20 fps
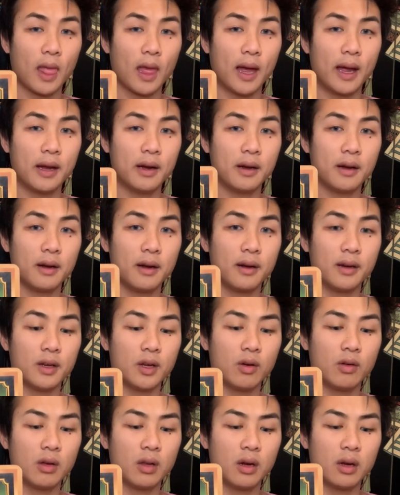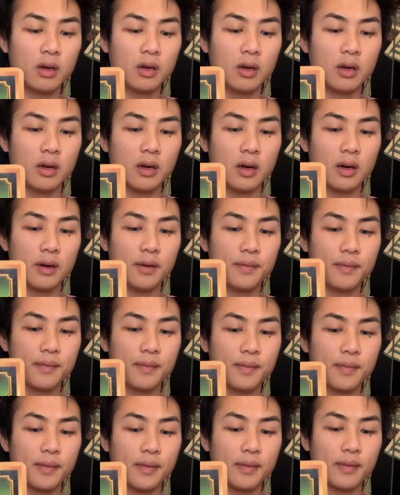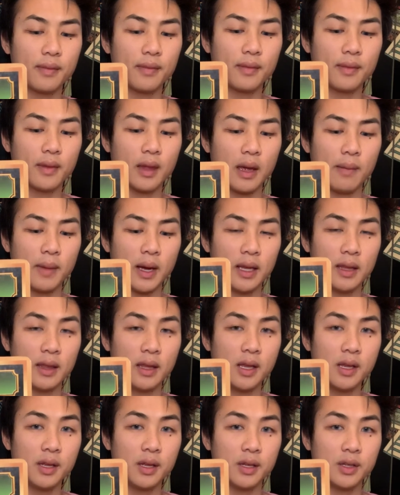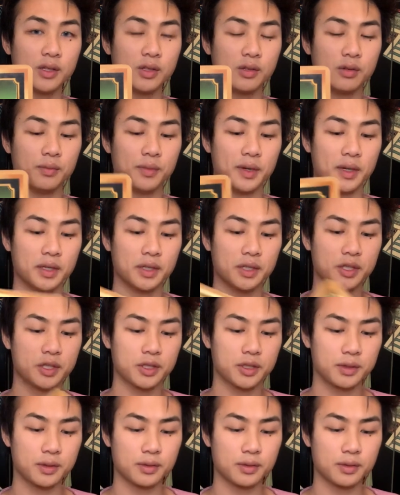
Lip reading: I heard no longer am I thinking too much.